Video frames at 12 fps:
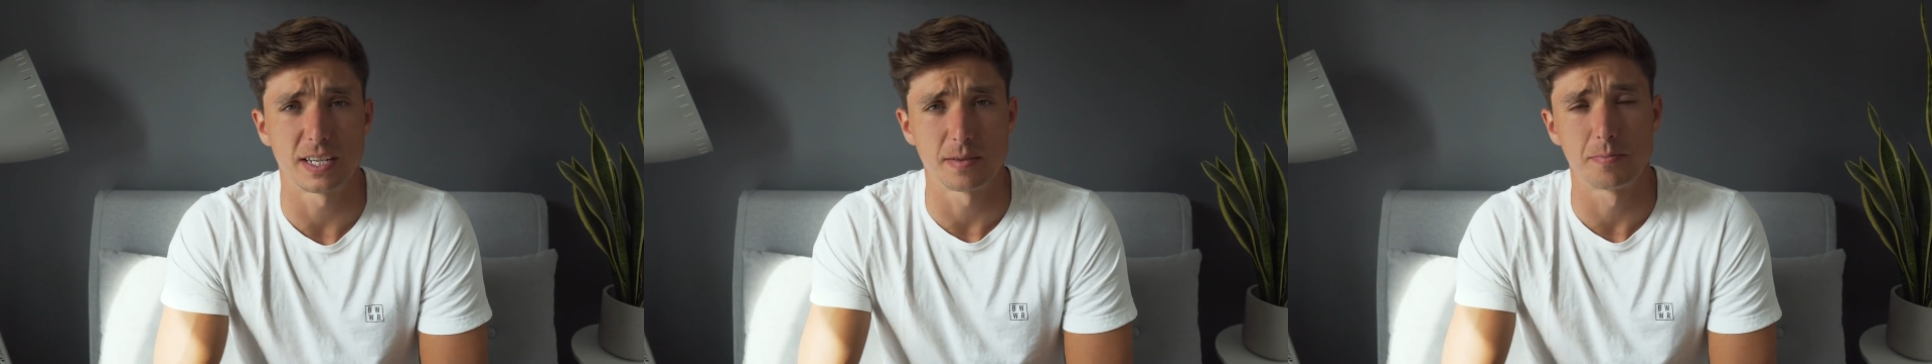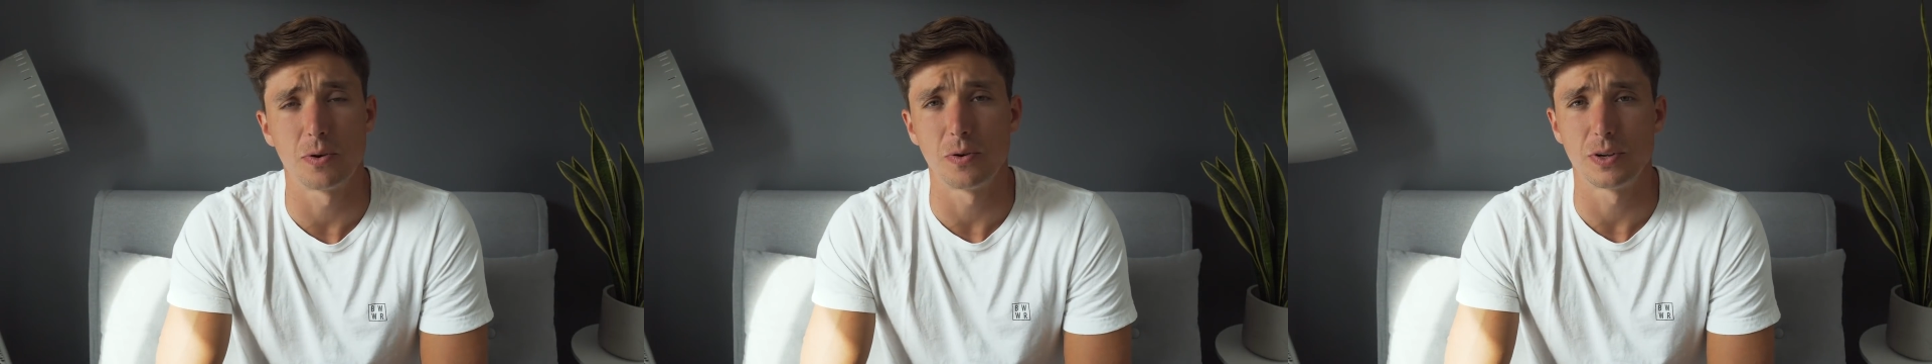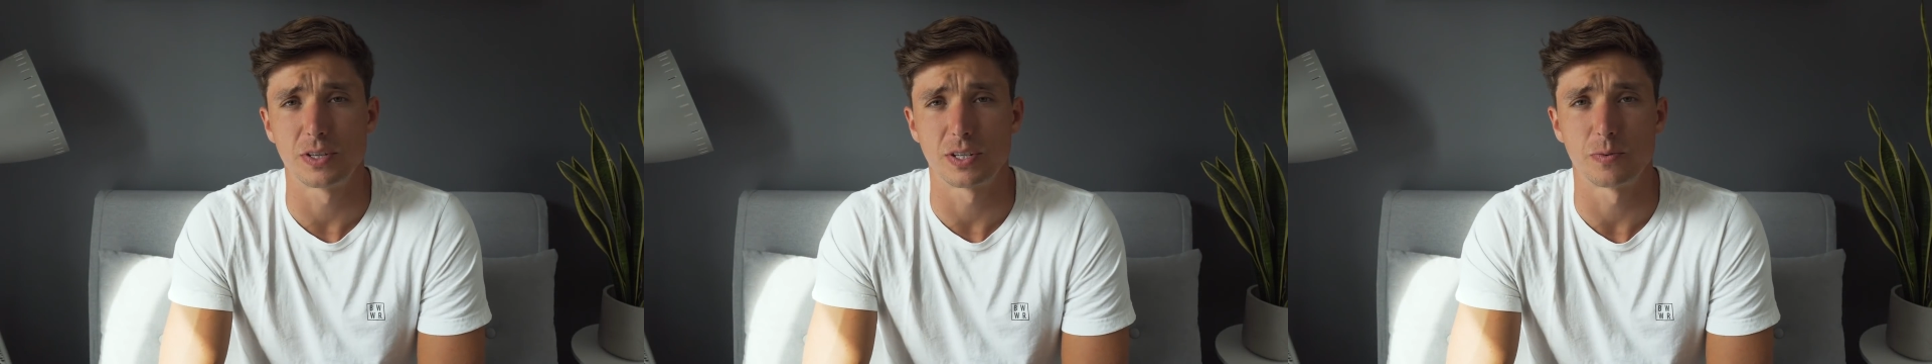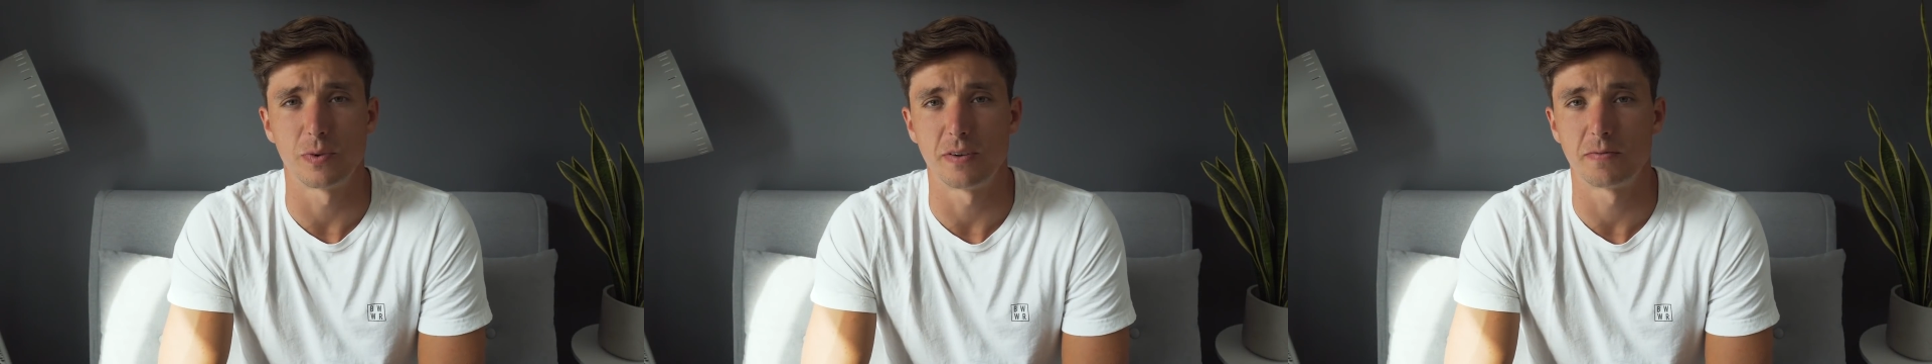its
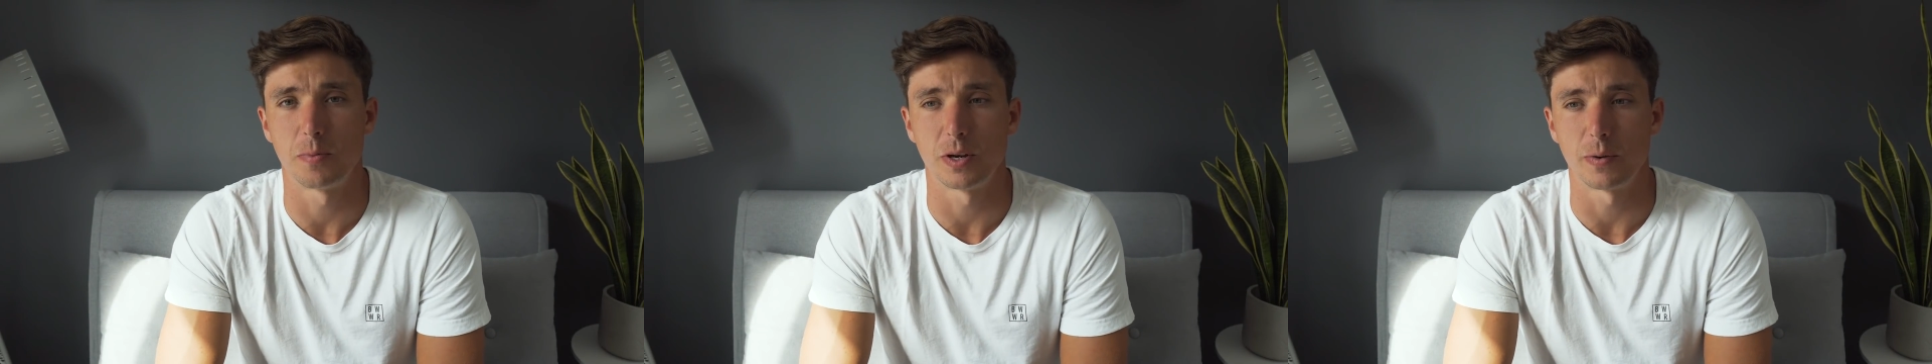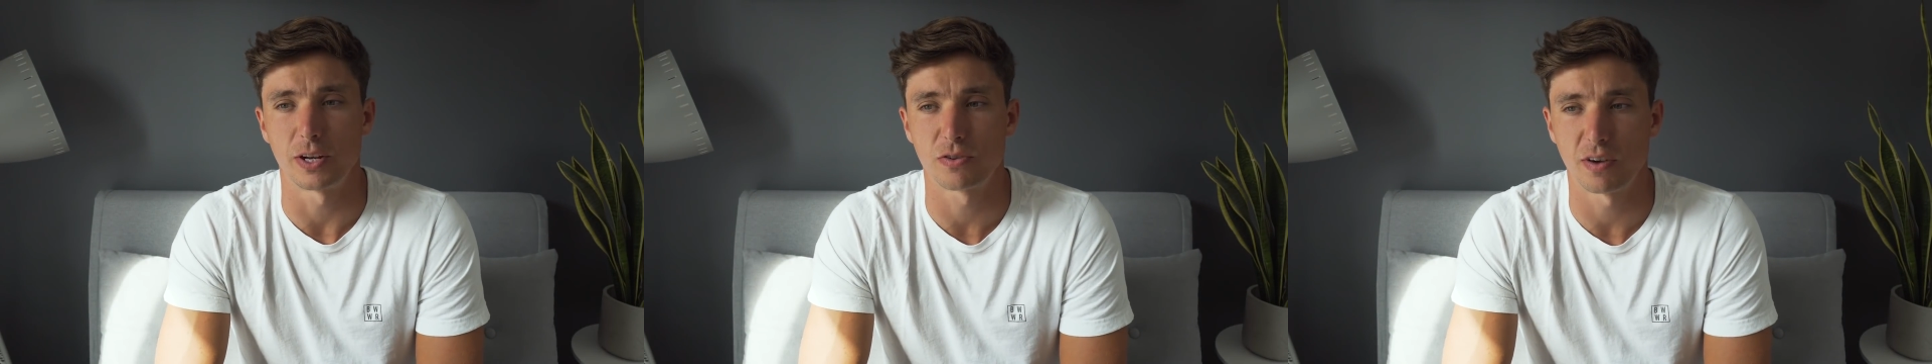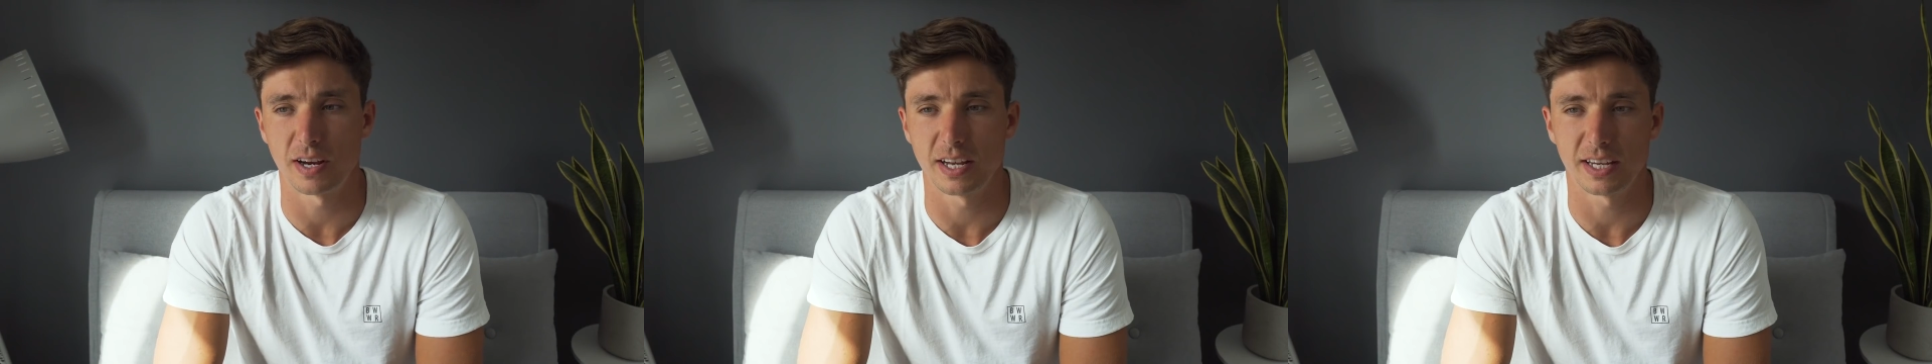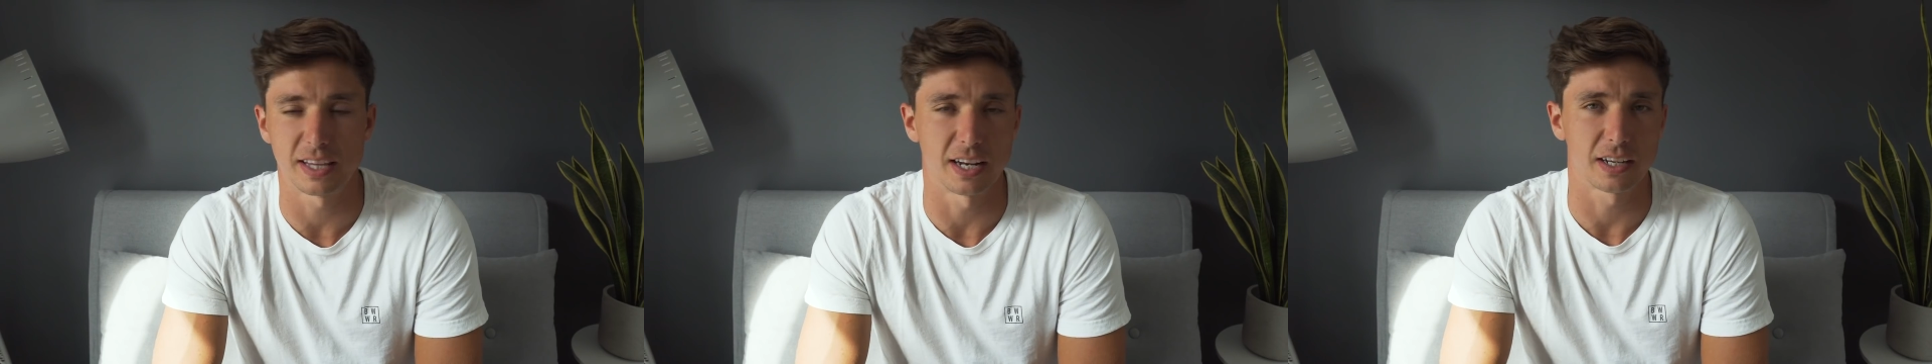importance with bodyweight
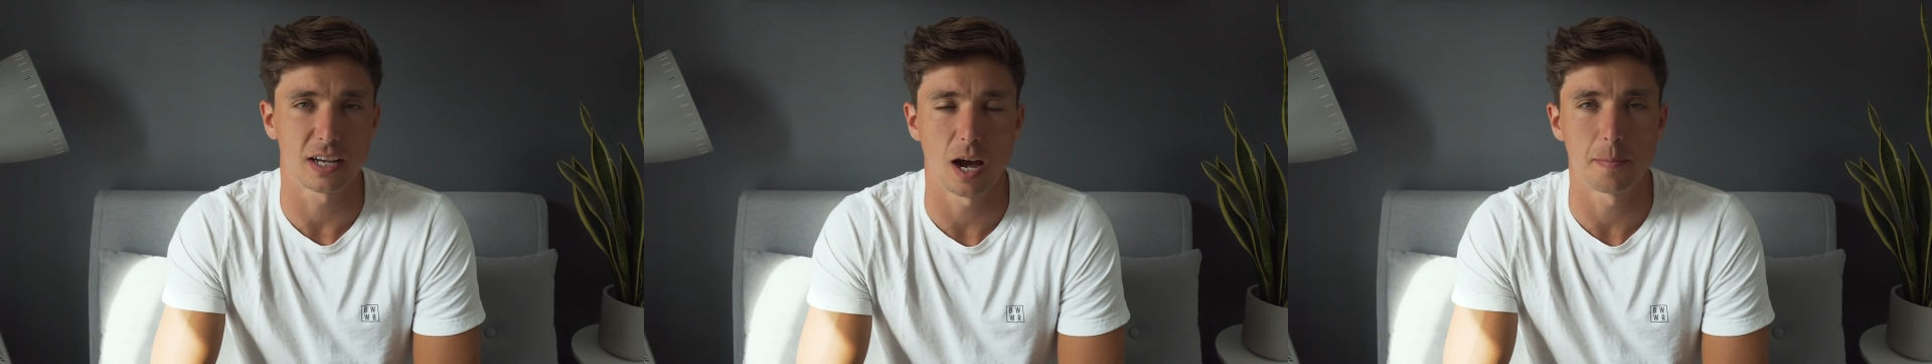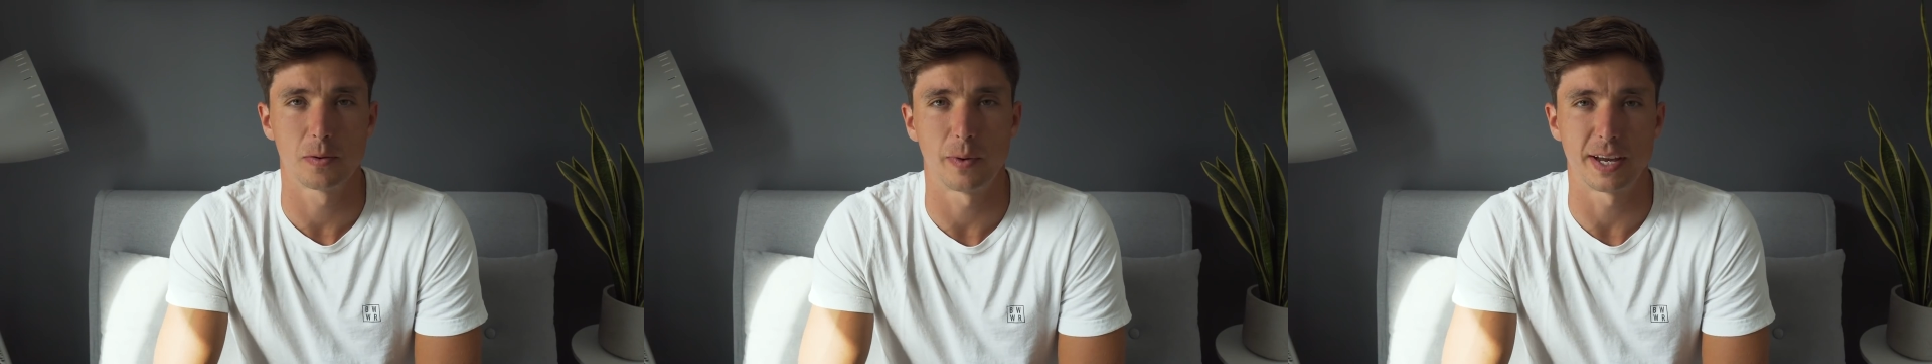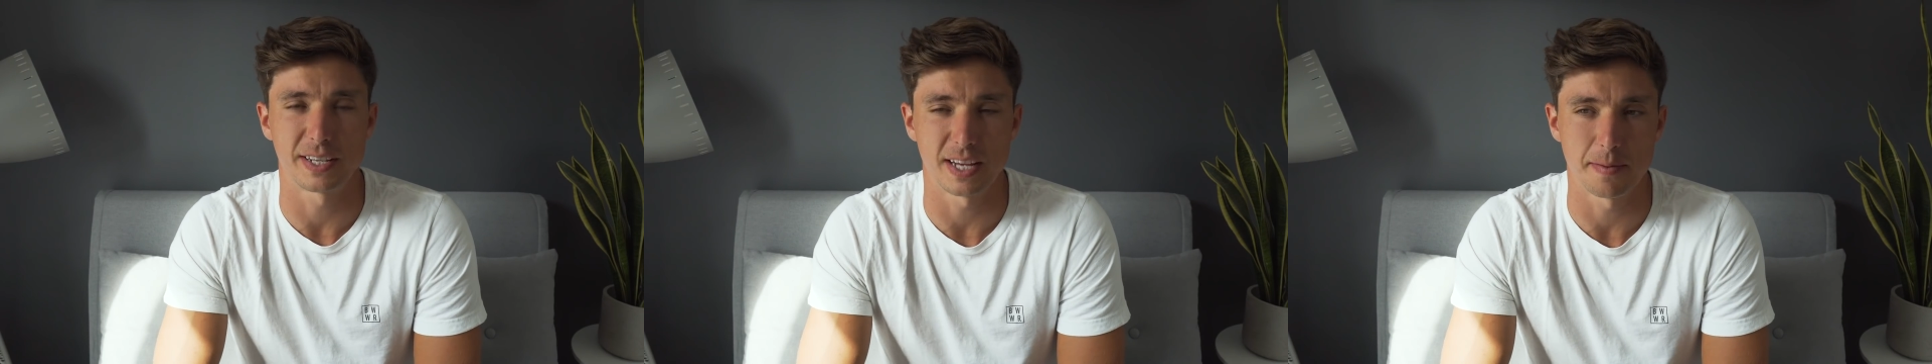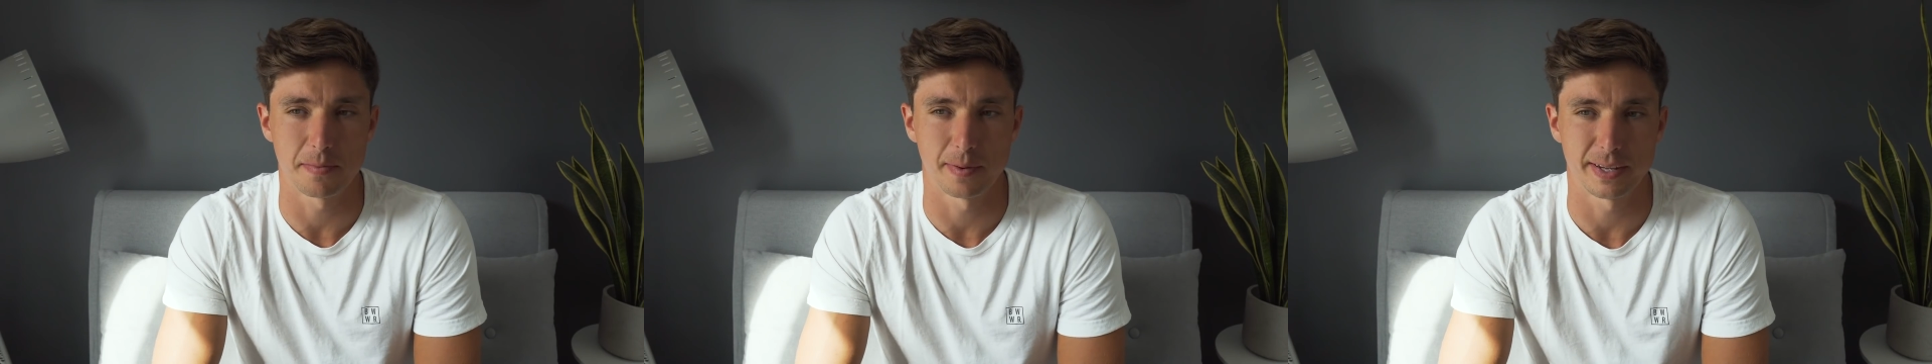training, and then a couple of ways
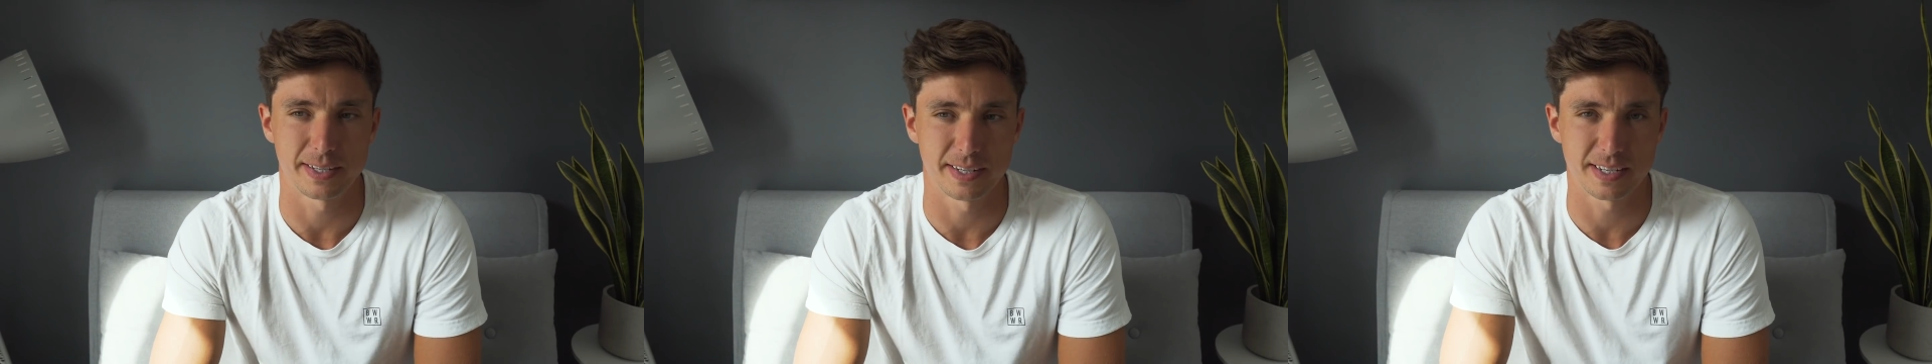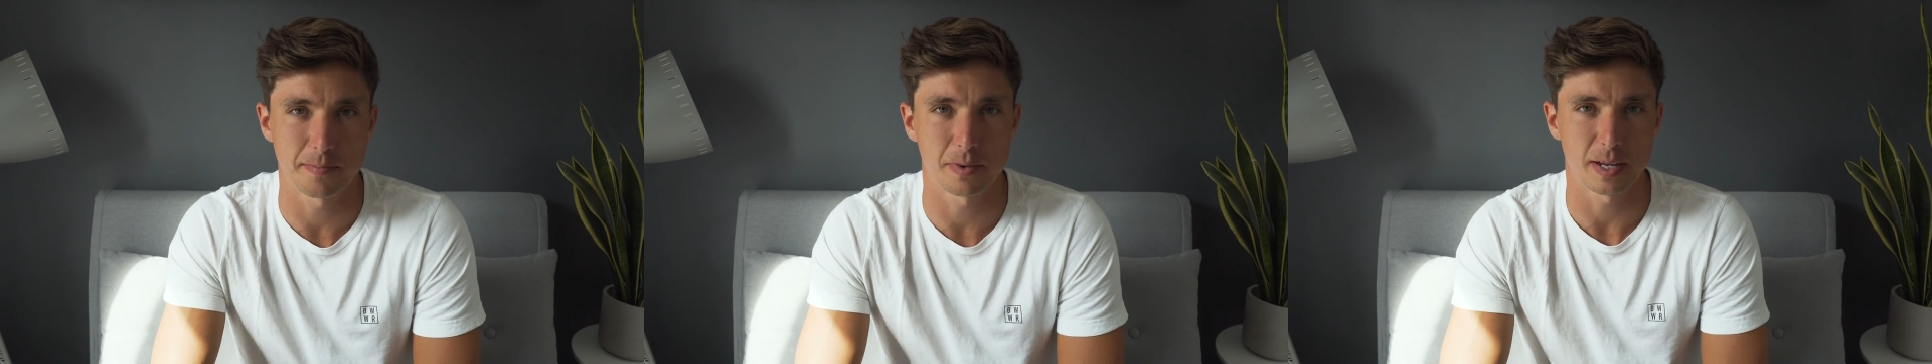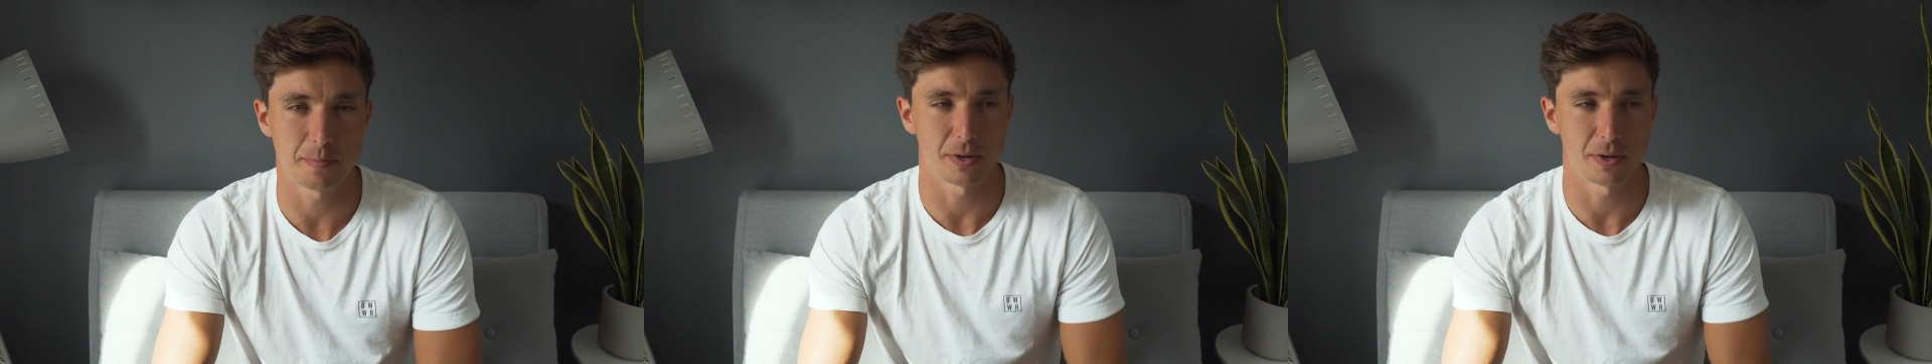to implement it simply,